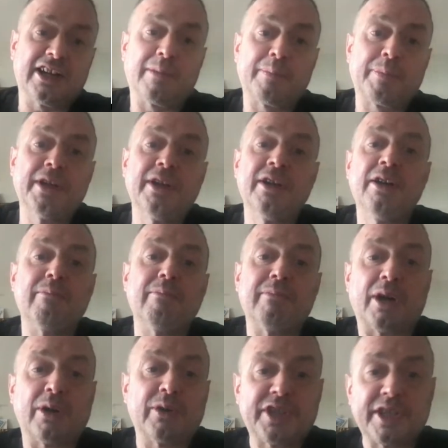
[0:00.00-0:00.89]
up
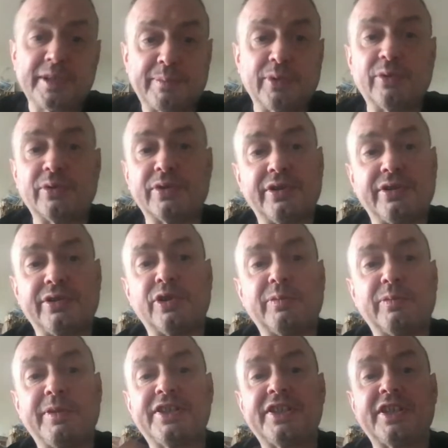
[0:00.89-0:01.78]
multiple Google
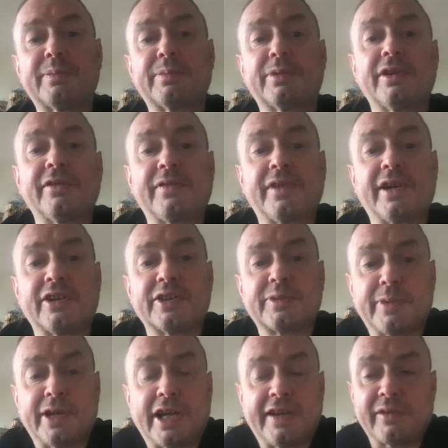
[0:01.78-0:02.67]
business profiles
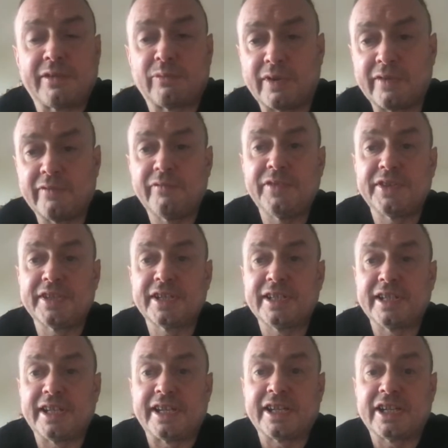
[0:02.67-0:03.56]
by having one for the
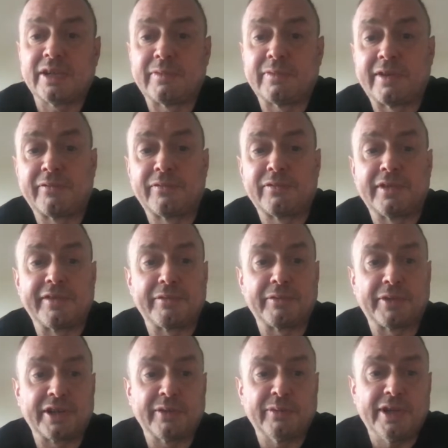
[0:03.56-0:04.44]
clinic and one for
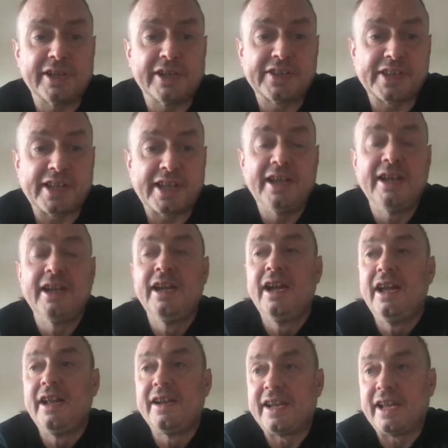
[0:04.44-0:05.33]
everyone that works there.
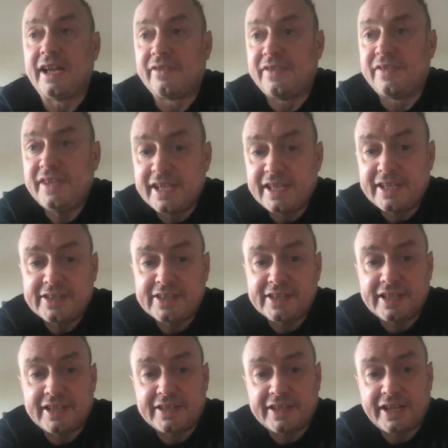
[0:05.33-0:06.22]
Now, this
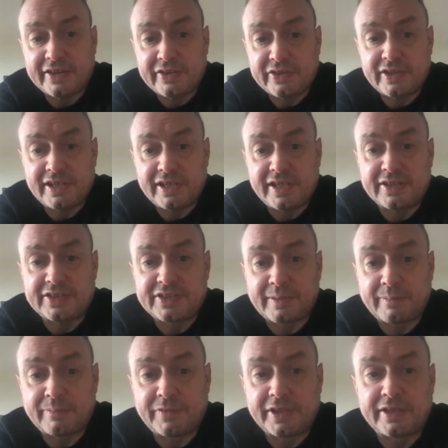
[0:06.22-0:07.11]
is actually
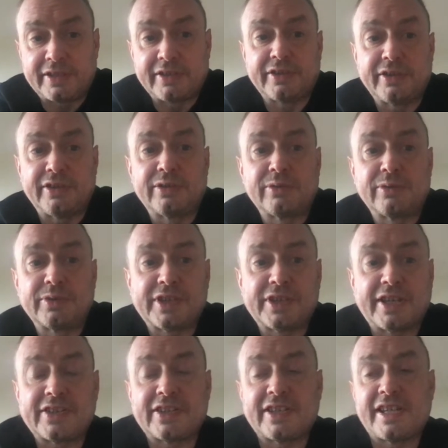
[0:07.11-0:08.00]
something that Google
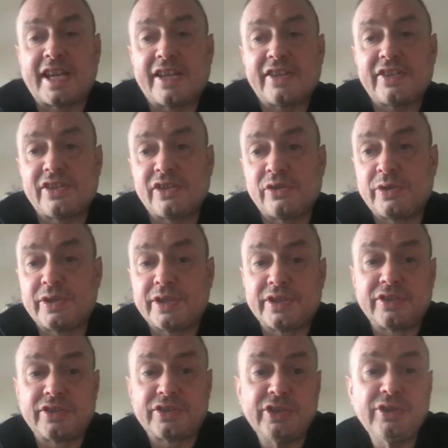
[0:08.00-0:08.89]
says, yes, you
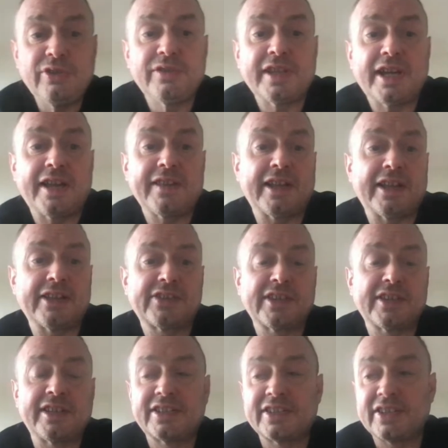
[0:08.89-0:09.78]
can do that. That's
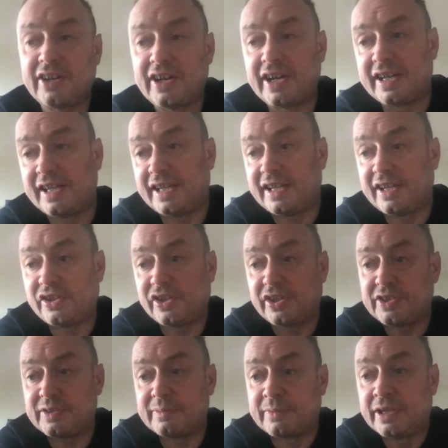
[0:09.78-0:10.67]
entirely
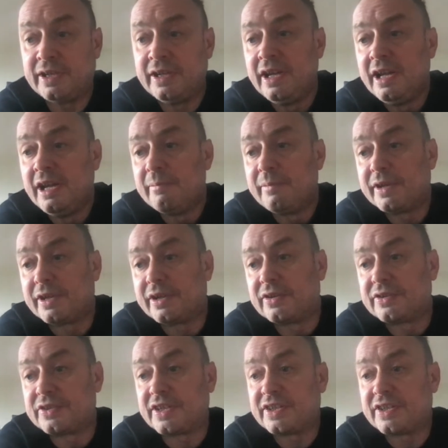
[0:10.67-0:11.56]
legitimate,
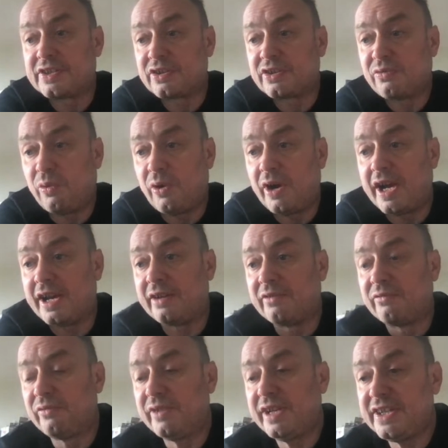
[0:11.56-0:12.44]
because it's quite
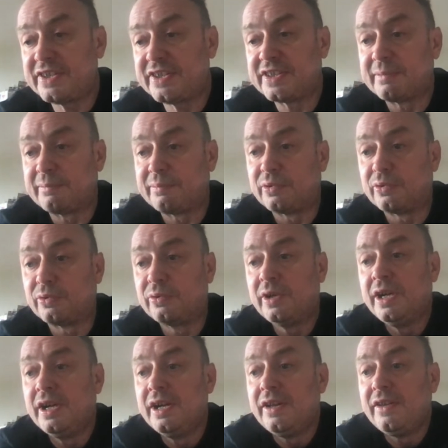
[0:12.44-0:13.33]
reasonable
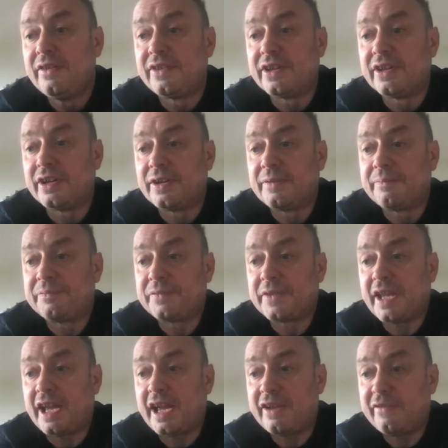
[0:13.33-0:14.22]
that
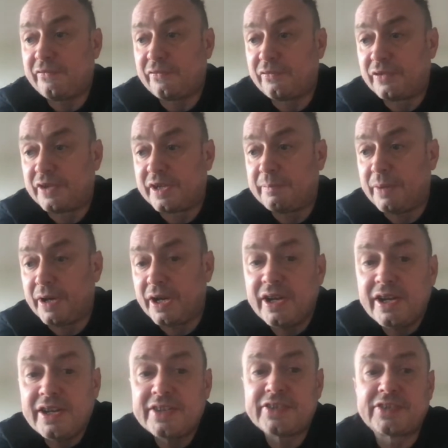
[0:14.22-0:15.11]
every
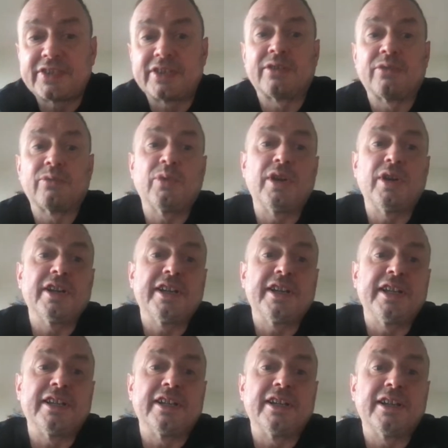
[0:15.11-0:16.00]
person
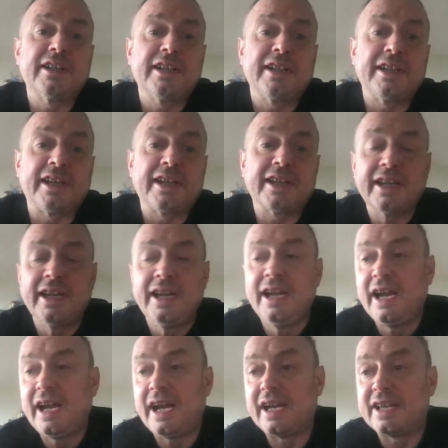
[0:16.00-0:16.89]
working at a clinic
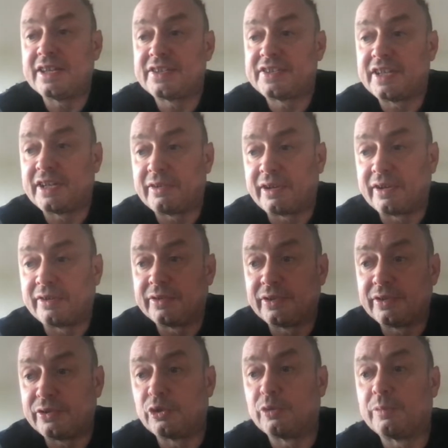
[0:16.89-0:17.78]
has their own
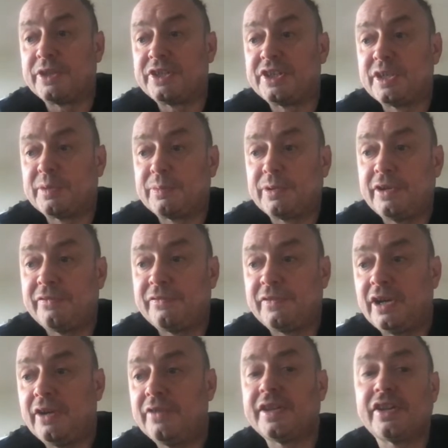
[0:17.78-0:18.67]
Google business
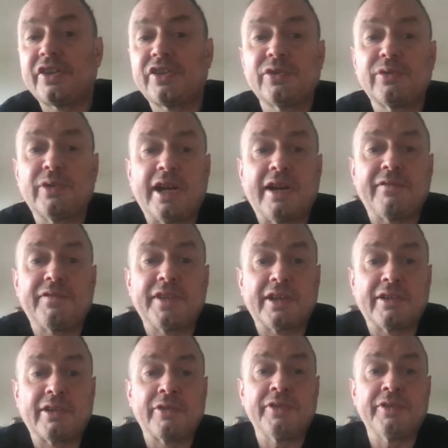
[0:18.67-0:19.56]
profile. They still have
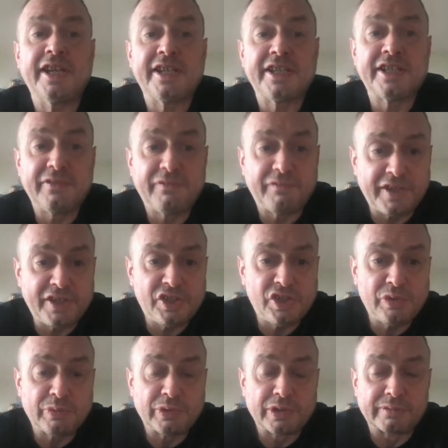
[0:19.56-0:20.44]
their own
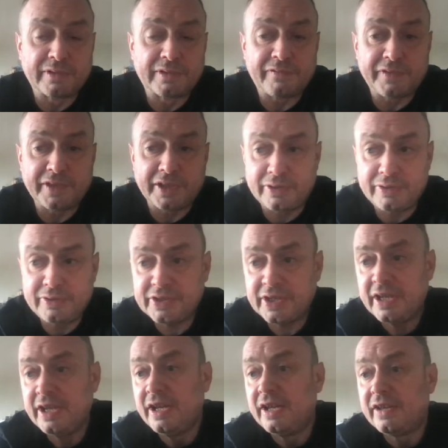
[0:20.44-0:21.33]
individual reviews.
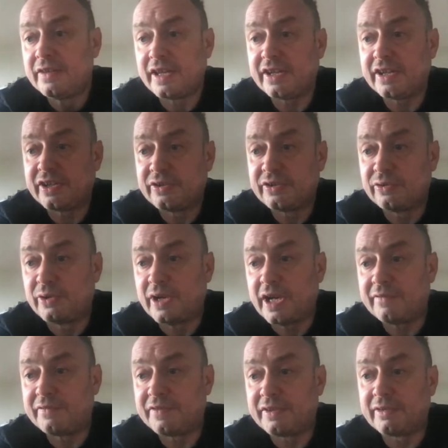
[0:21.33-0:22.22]
They can all
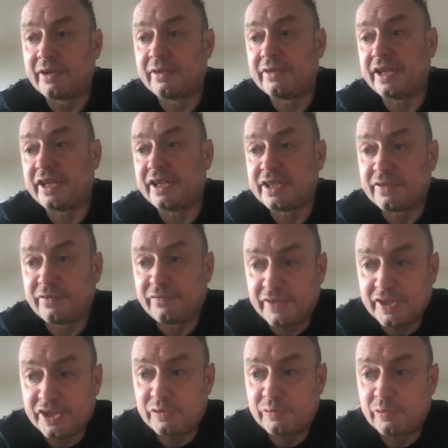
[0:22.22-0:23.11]
have their own
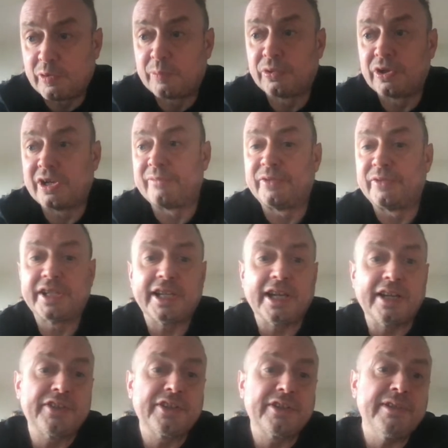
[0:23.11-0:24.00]
individual primary
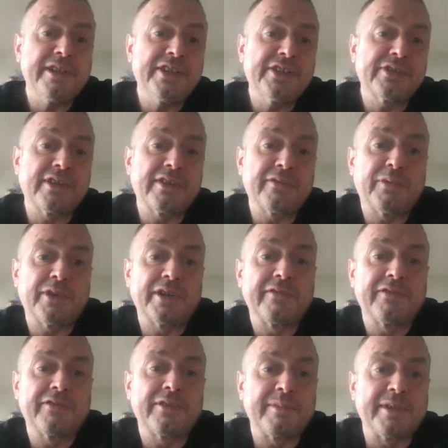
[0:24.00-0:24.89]
categories. So if one
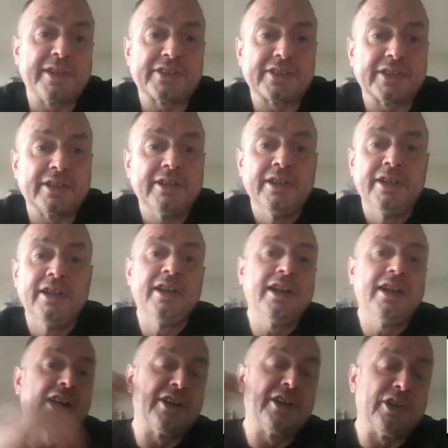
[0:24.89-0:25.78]
of them is an
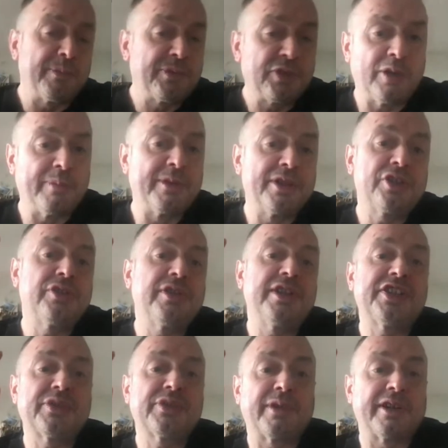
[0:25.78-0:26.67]

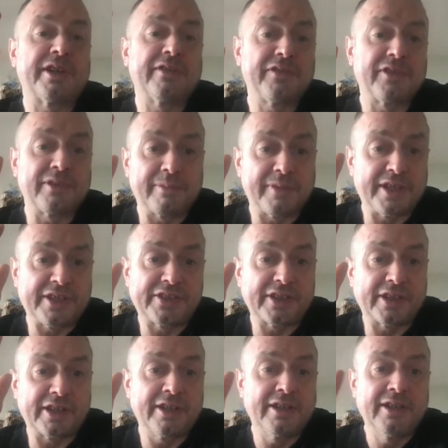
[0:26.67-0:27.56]
optometrist, one of them is
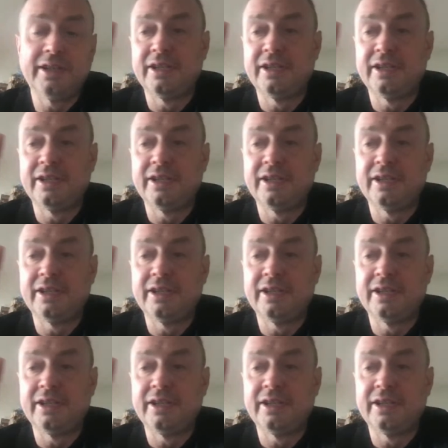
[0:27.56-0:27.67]
a